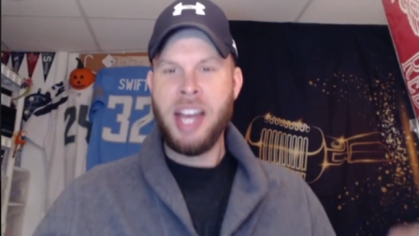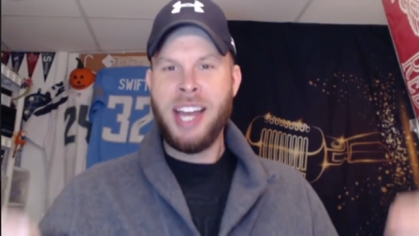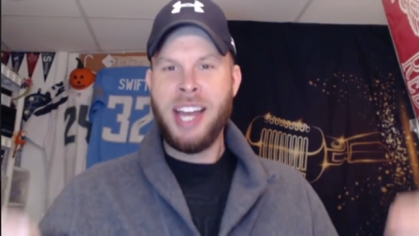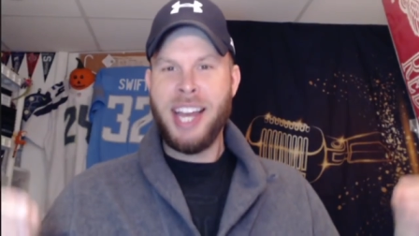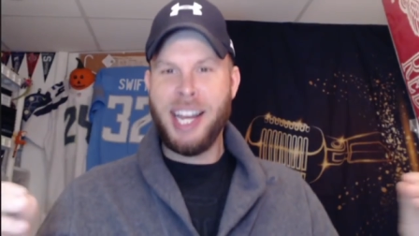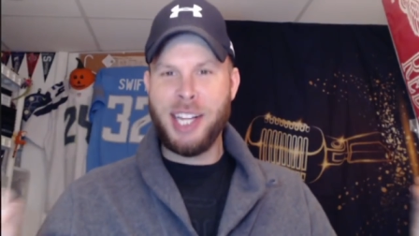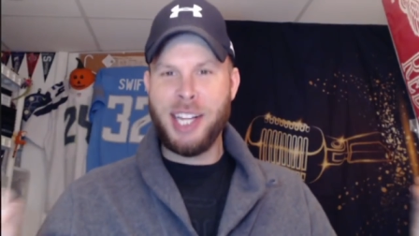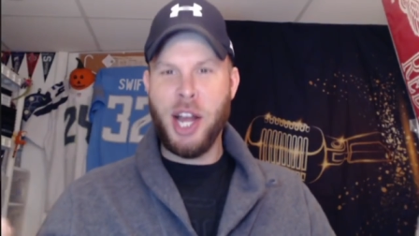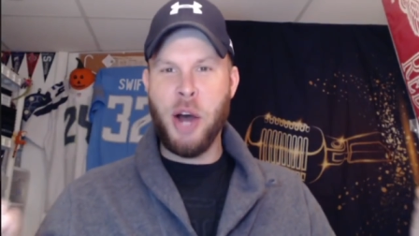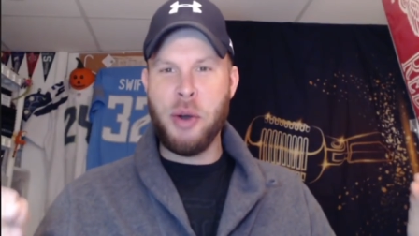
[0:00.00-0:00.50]

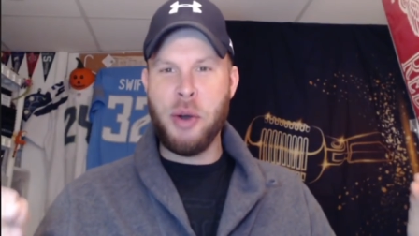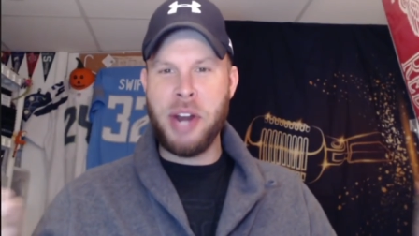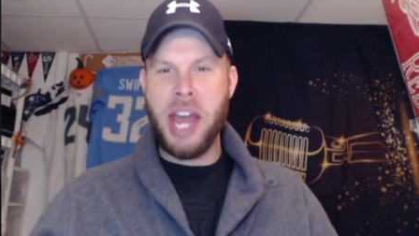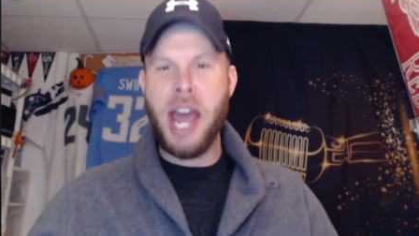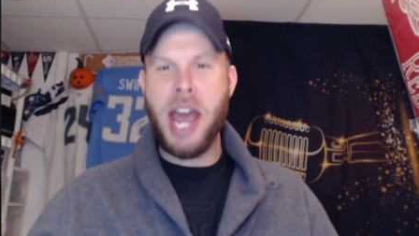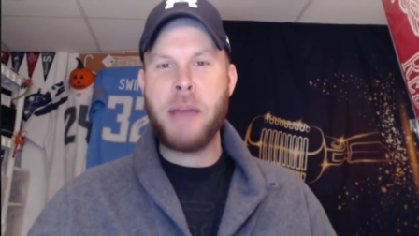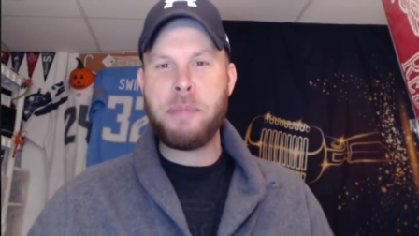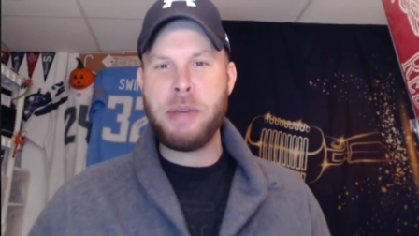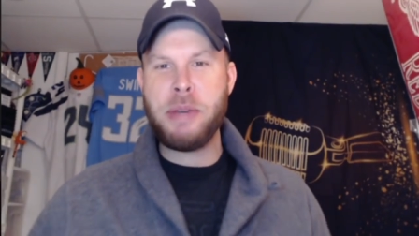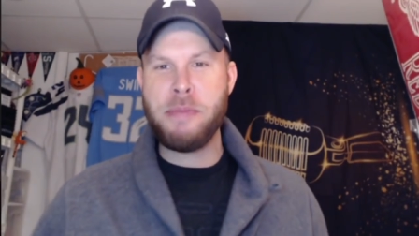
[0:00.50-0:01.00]
Hello and
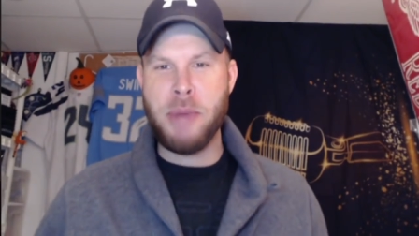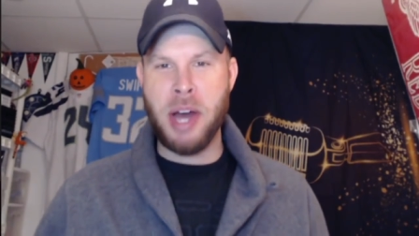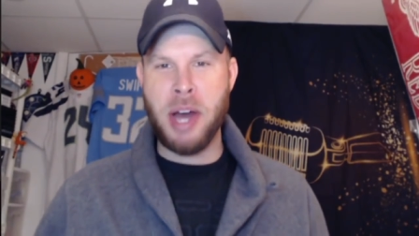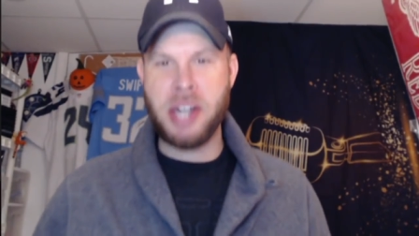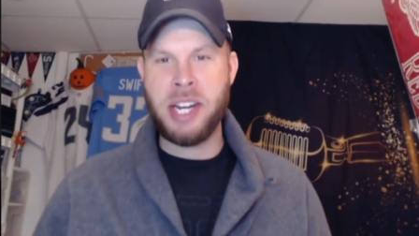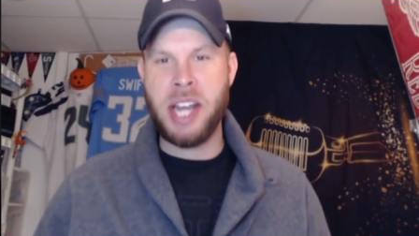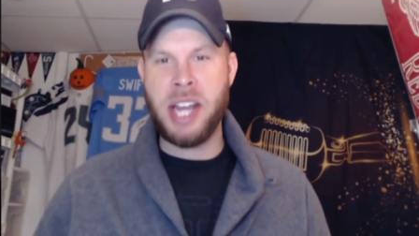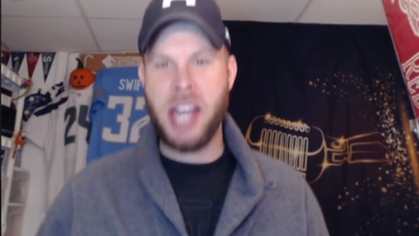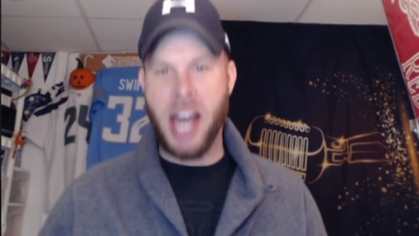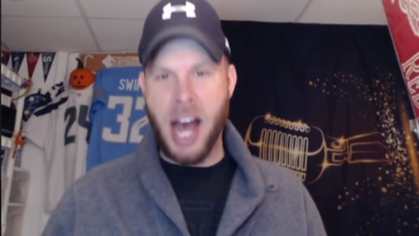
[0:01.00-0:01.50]
happy
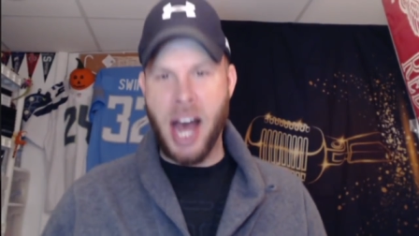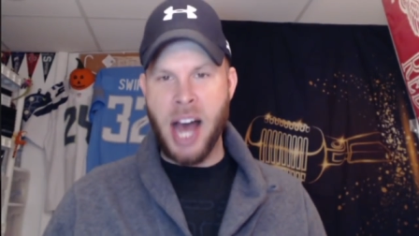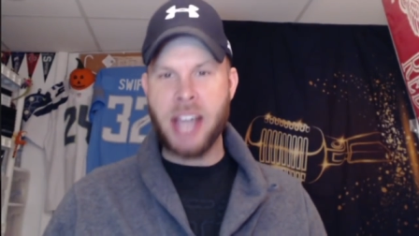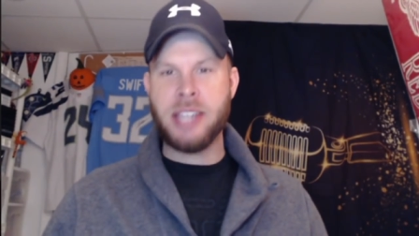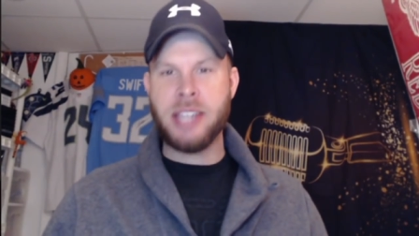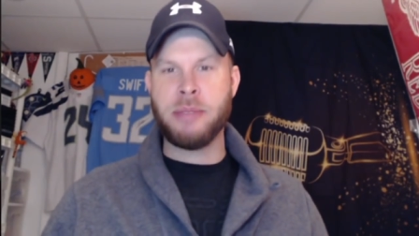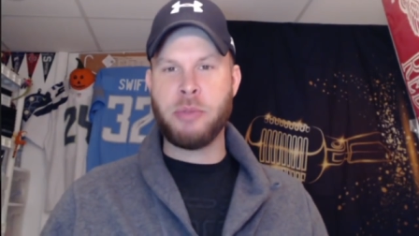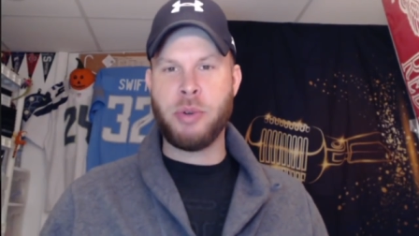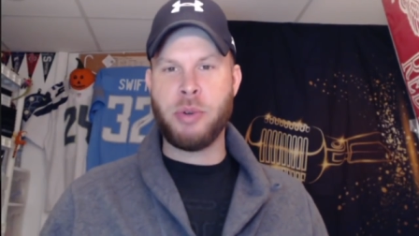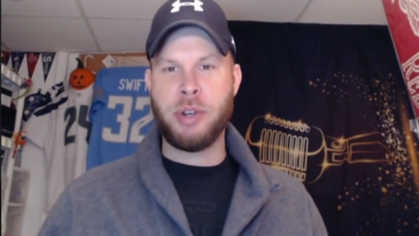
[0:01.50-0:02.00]
Monday. I
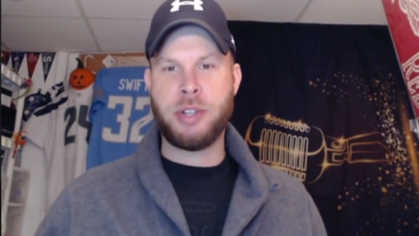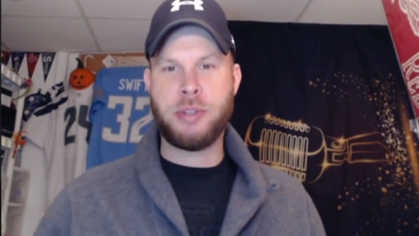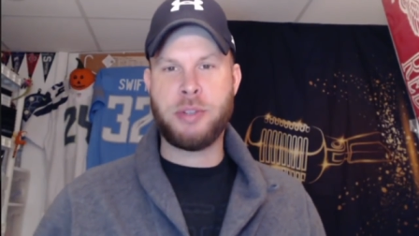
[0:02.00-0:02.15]
am Chris